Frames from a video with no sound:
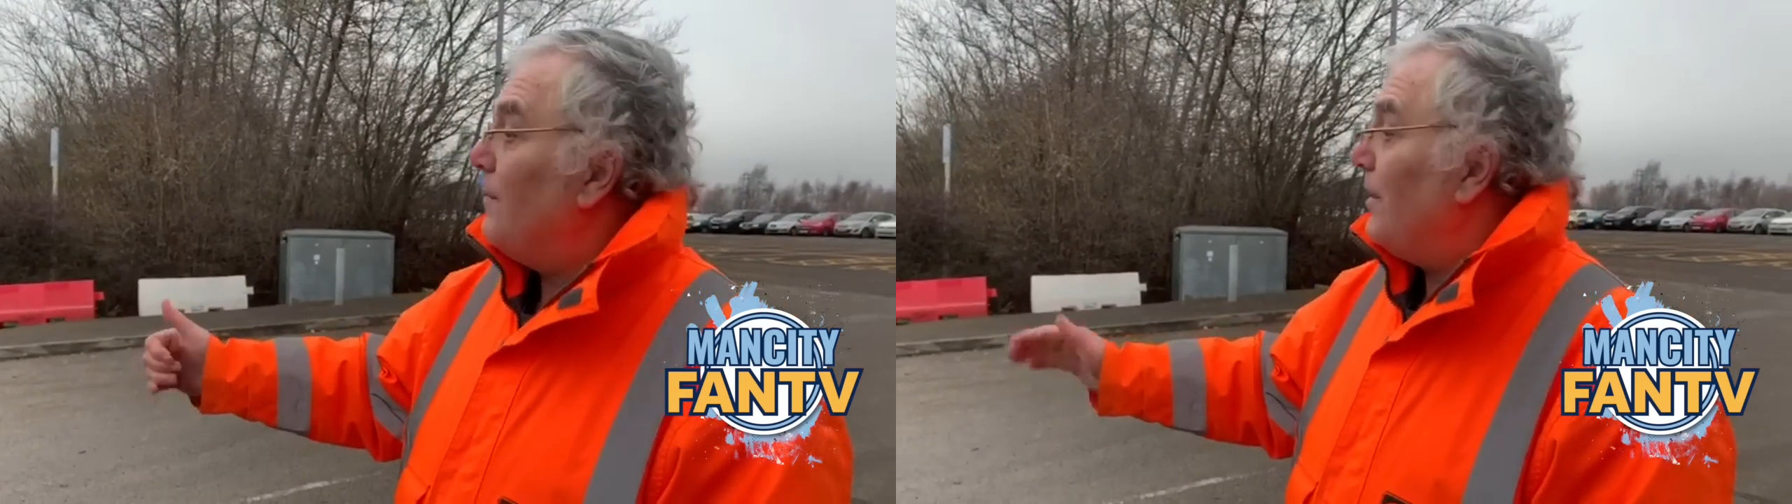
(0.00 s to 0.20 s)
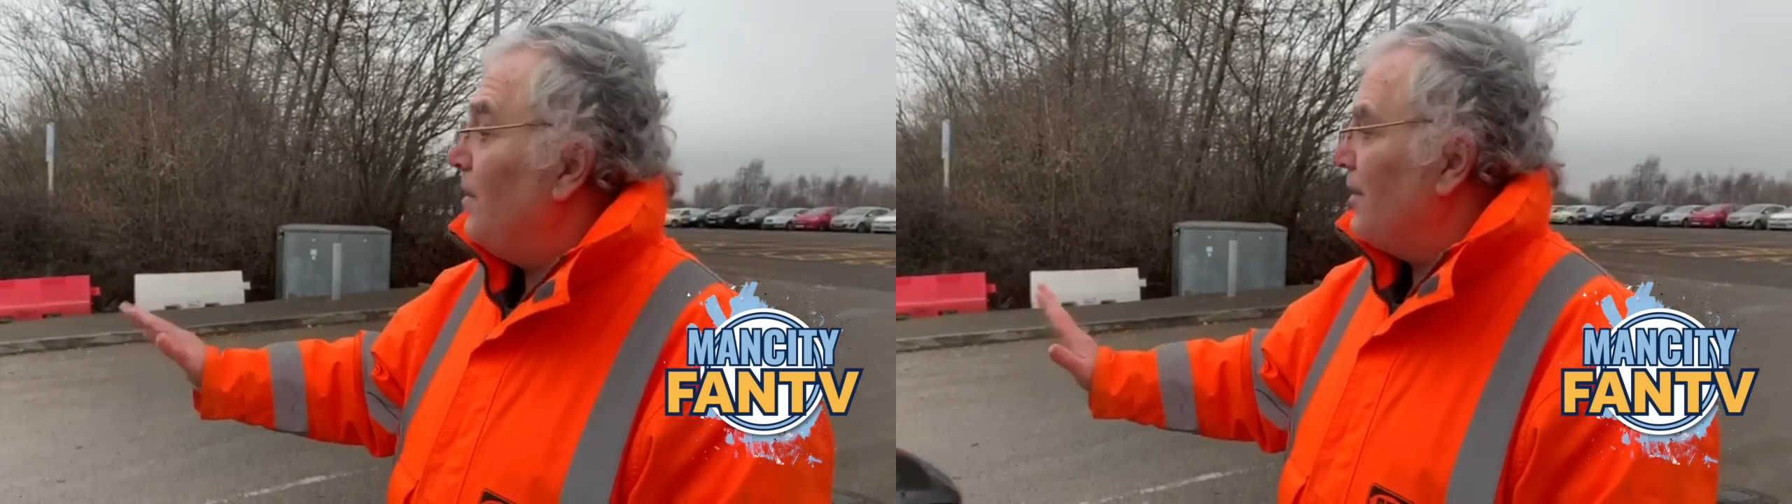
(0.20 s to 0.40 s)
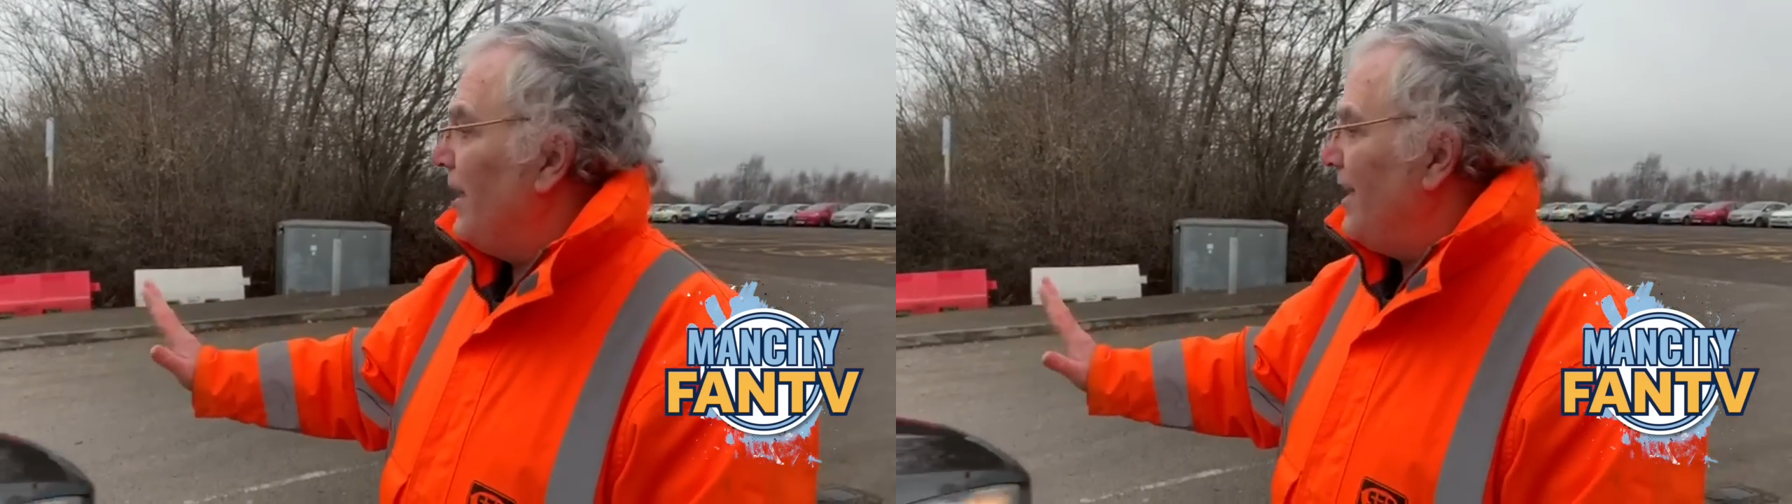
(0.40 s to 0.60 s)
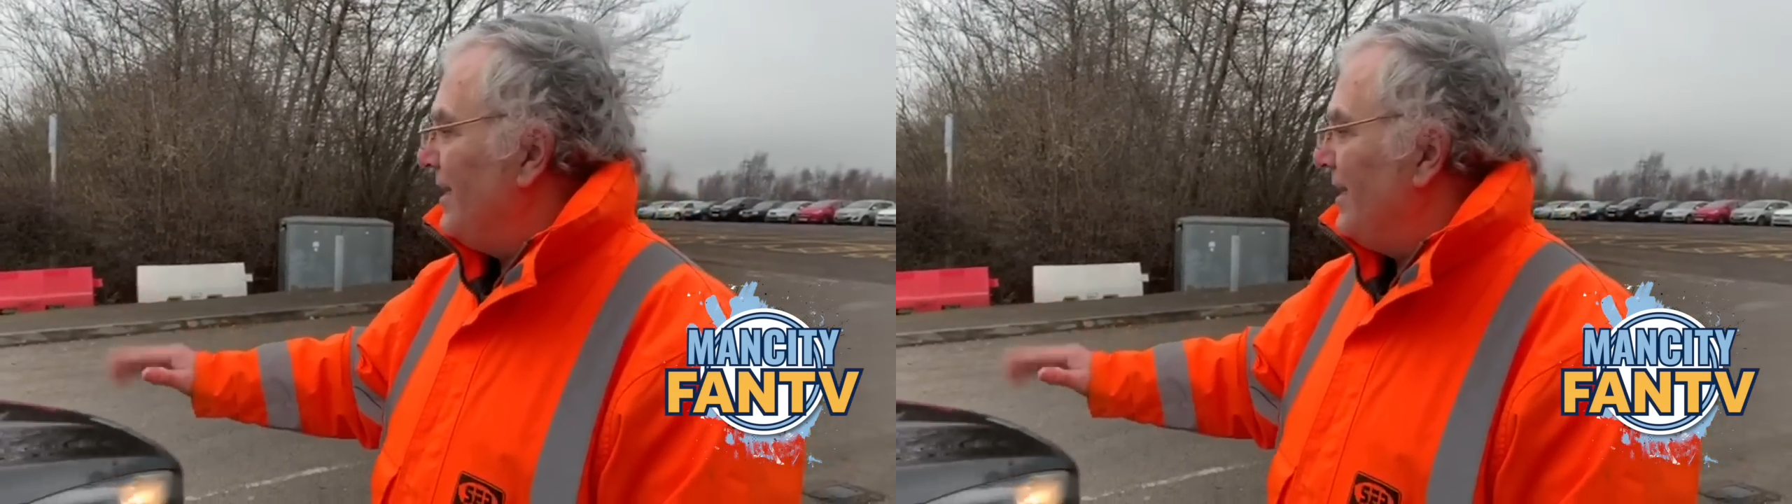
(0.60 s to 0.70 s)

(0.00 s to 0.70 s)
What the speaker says: mate, you okay?